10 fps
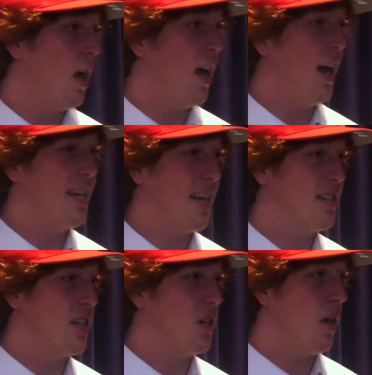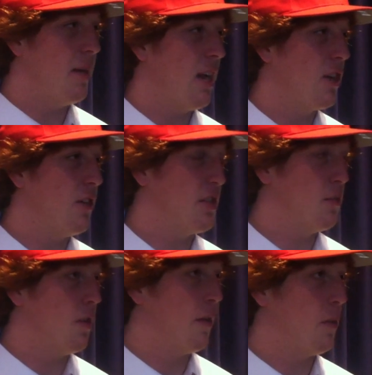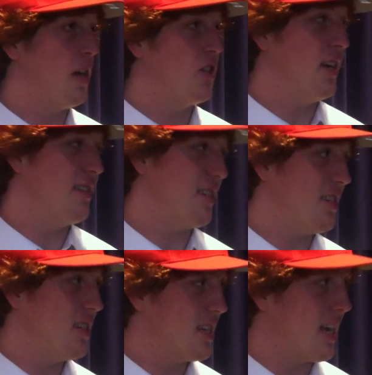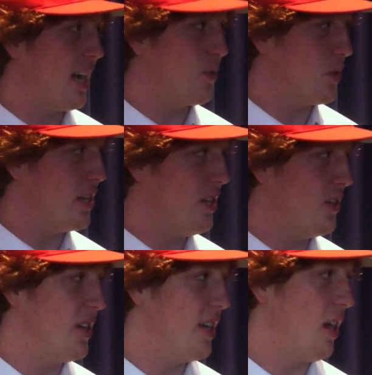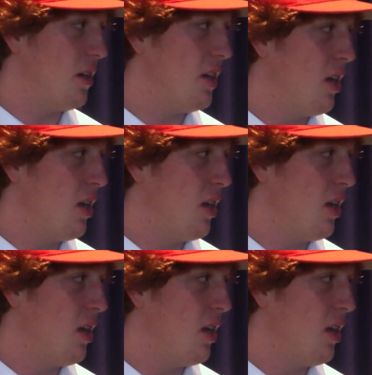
Uh, I guess so. I mean, I don't know if it's more of a pressure as a, the guys want to do it, you know,